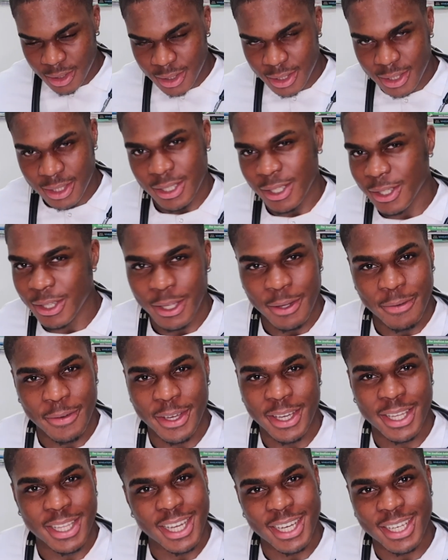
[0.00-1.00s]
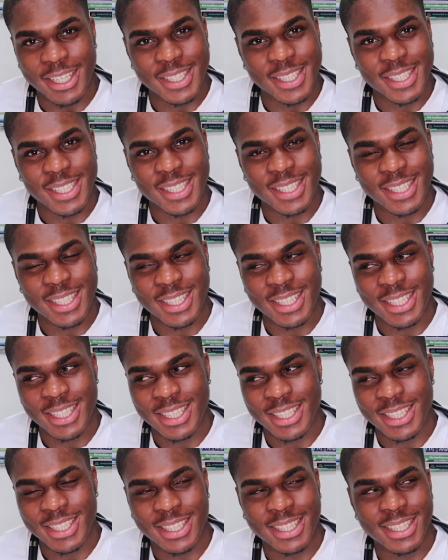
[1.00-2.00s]
So do you think you're nice?
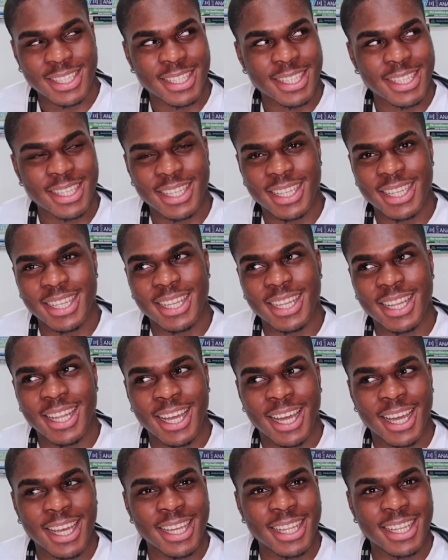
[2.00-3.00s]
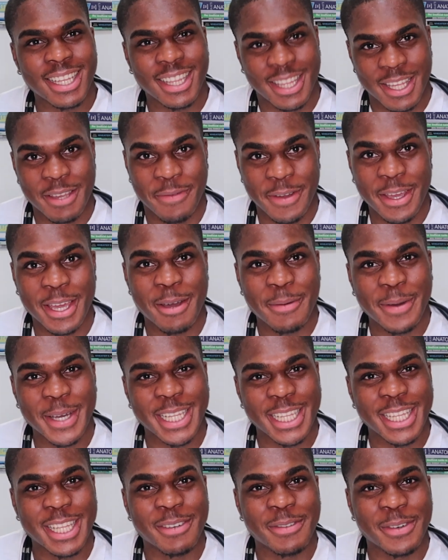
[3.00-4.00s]
Like, do you think you're
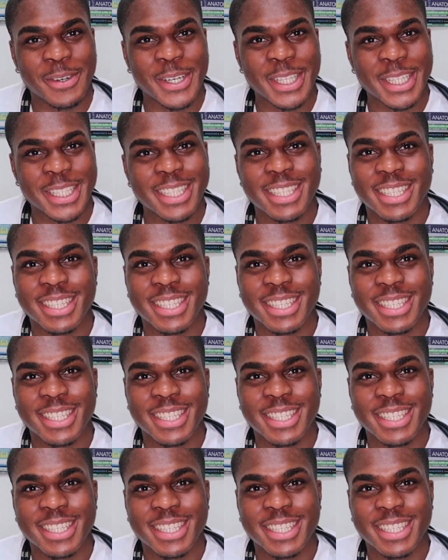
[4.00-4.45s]
better than everyone?